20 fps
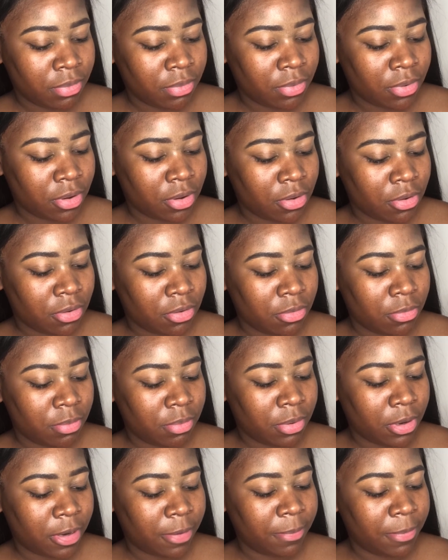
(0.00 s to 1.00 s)
Pro
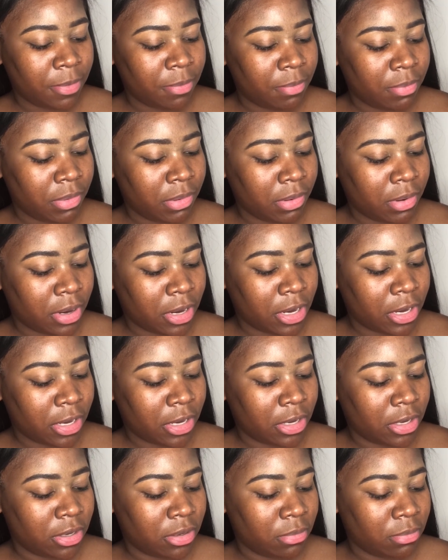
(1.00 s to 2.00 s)

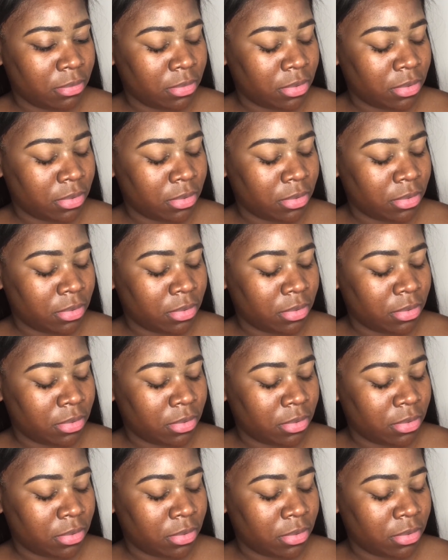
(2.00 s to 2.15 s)
Prep&Prime.